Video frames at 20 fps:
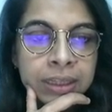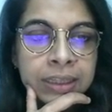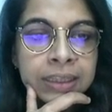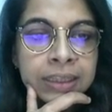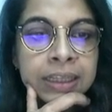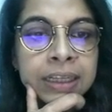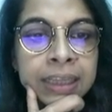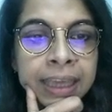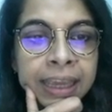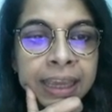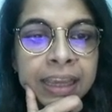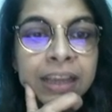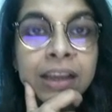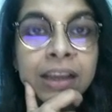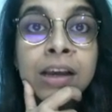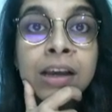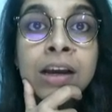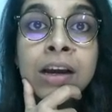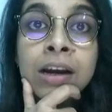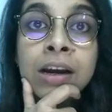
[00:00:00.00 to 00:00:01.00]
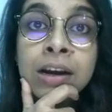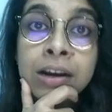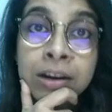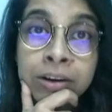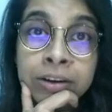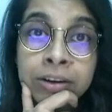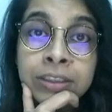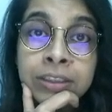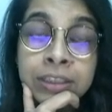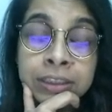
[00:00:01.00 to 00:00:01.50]
The king
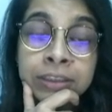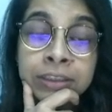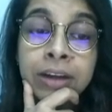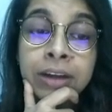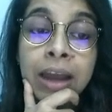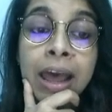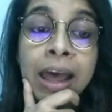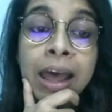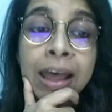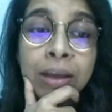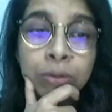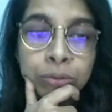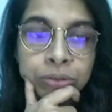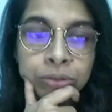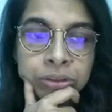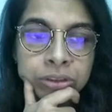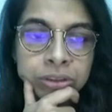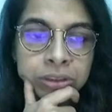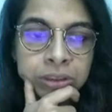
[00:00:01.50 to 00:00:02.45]
heard her out